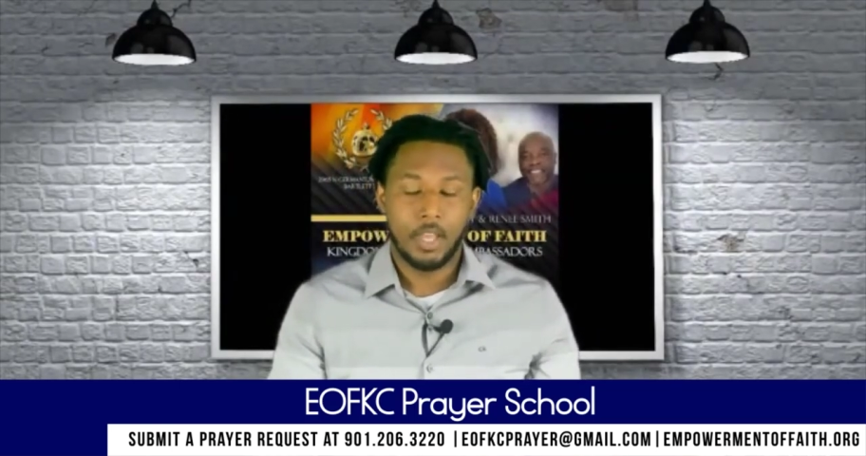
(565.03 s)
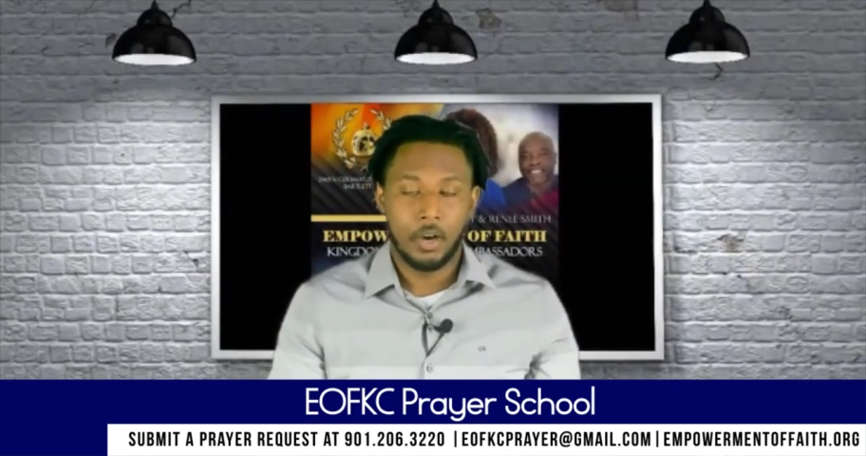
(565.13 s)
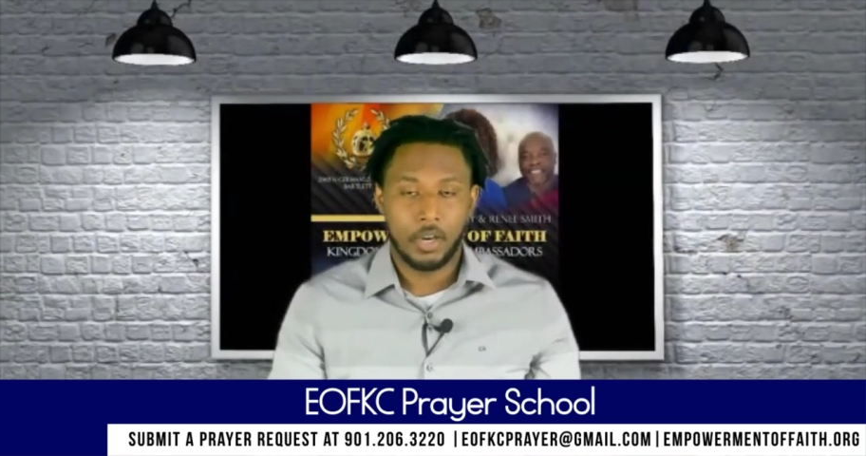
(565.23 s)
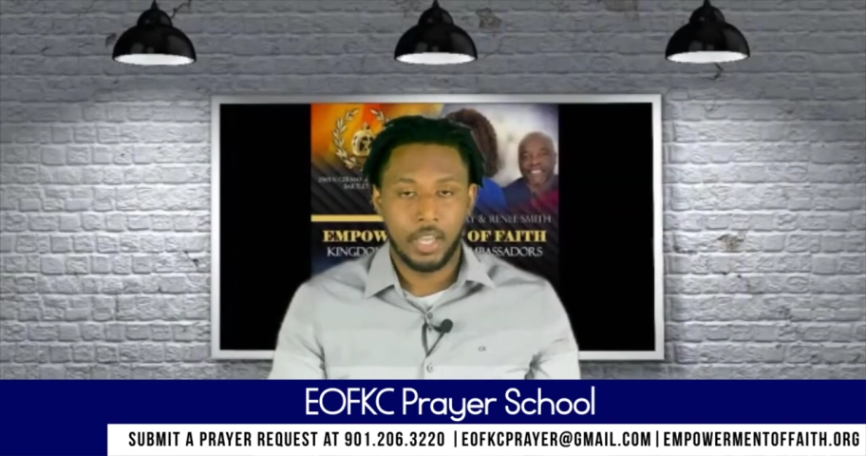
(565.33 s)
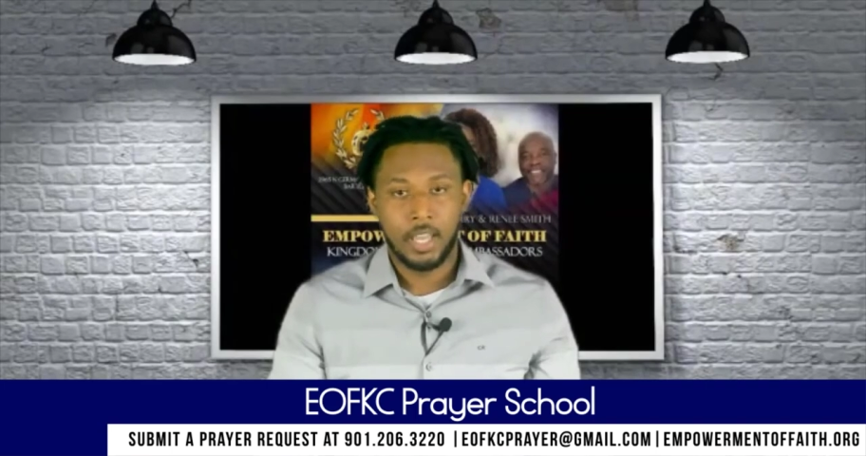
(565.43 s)

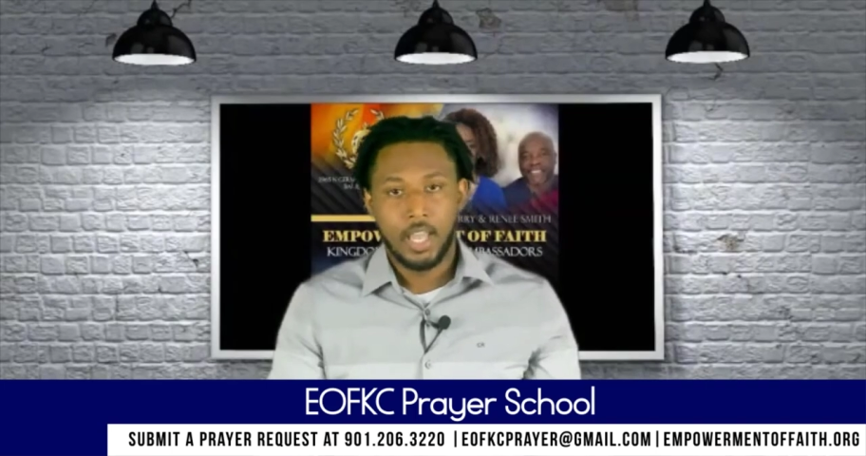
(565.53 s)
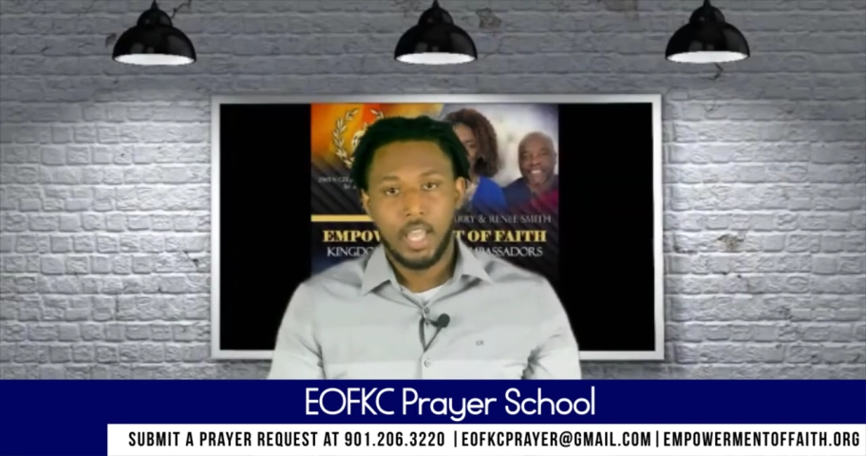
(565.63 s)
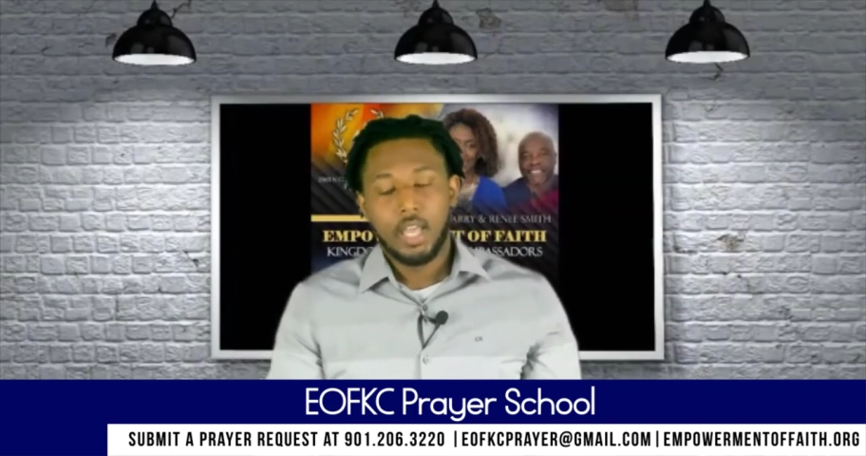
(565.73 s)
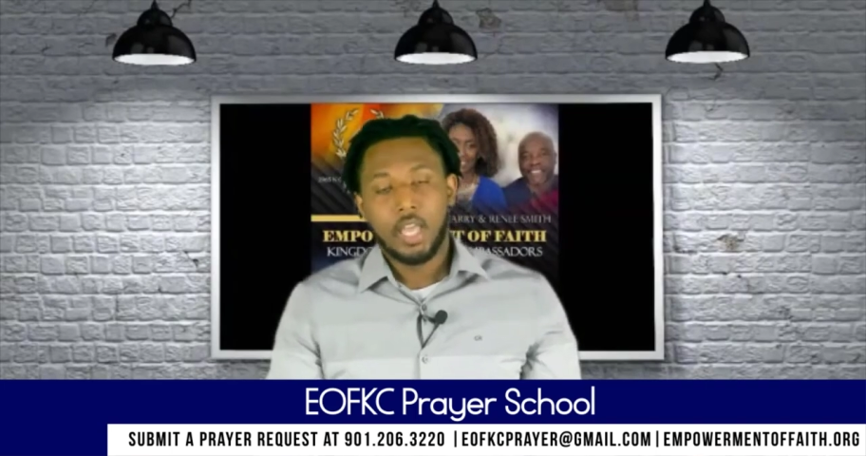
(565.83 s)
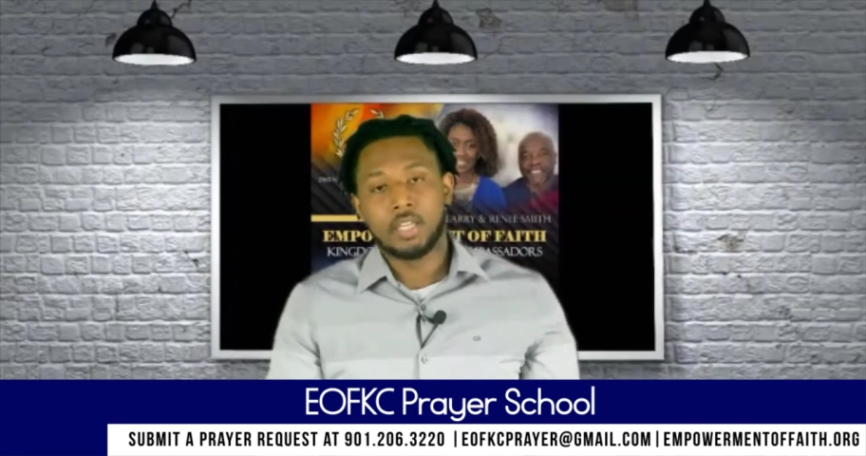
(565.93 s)
Okay.
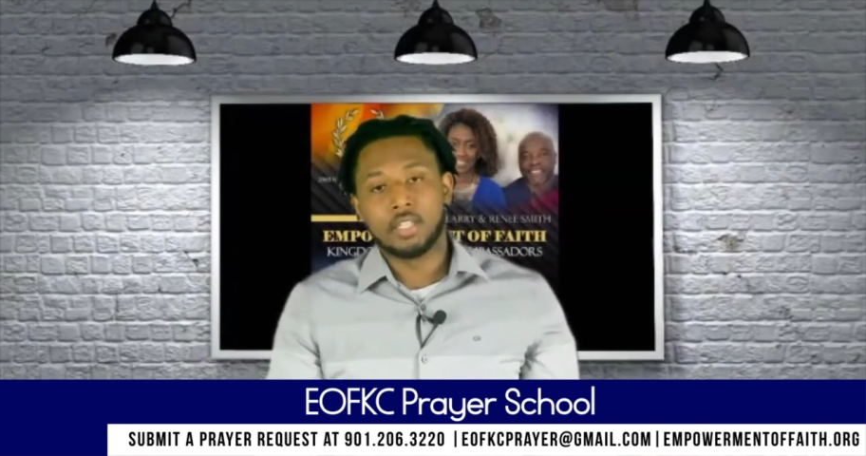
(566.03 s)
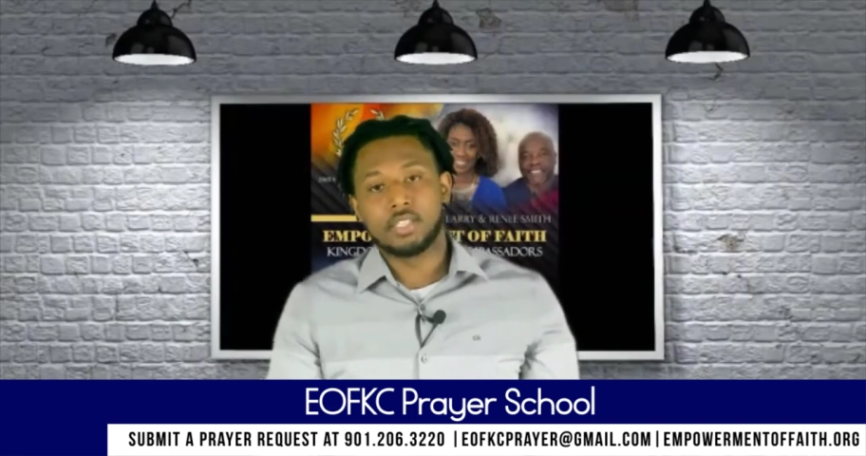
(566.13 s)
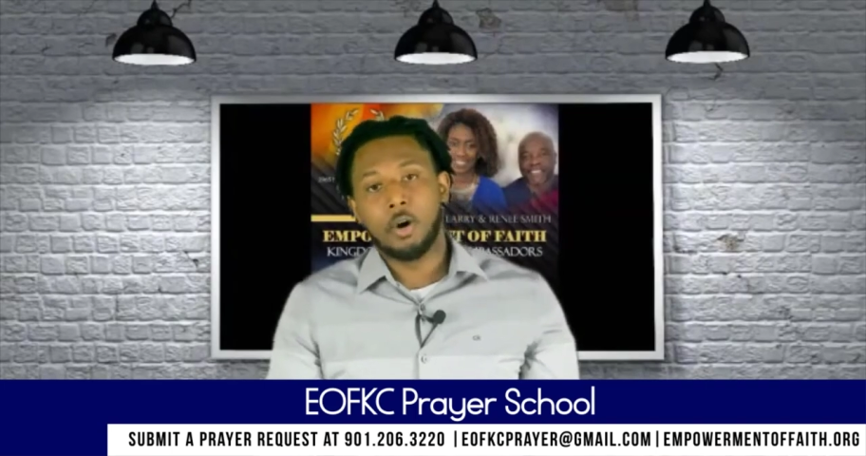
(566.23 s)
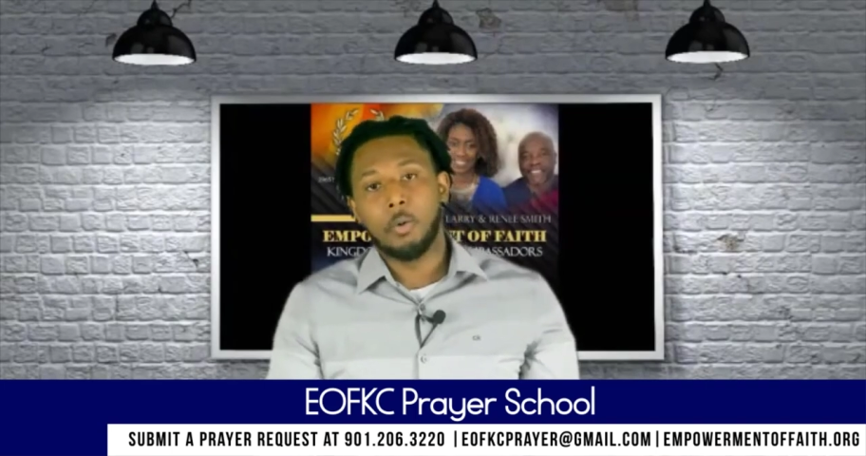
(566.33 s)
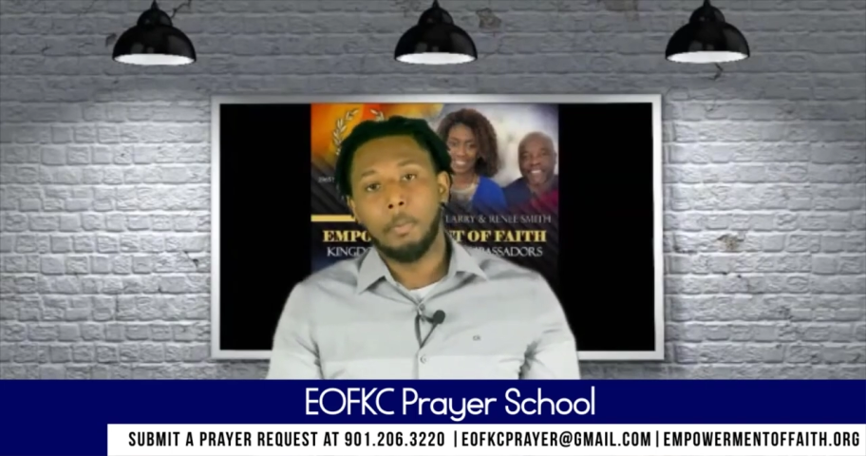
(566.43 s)
And
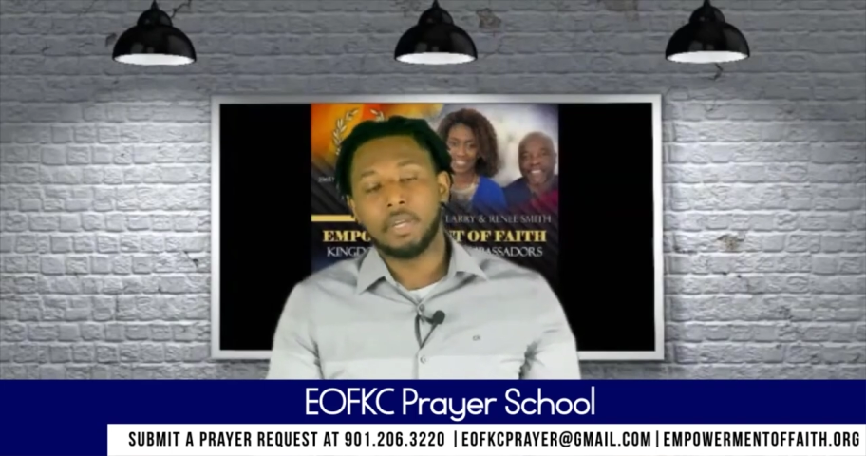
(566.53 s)
so,